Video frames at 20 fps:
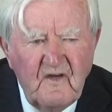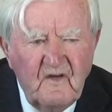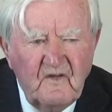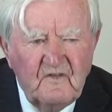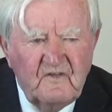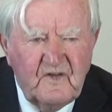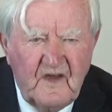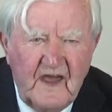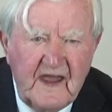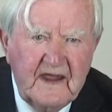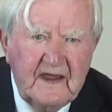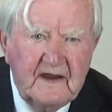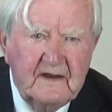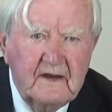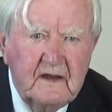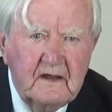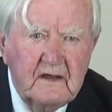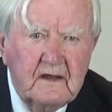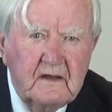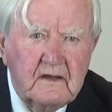Féin,
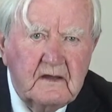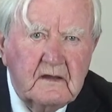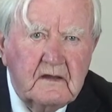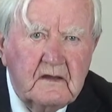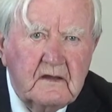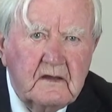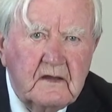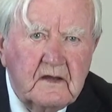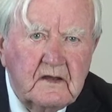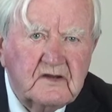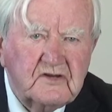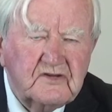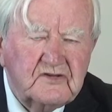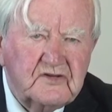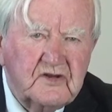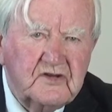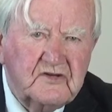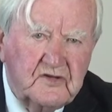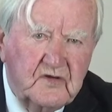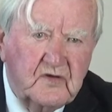
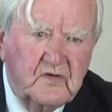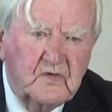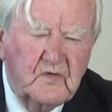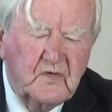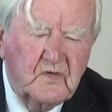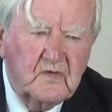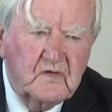to do.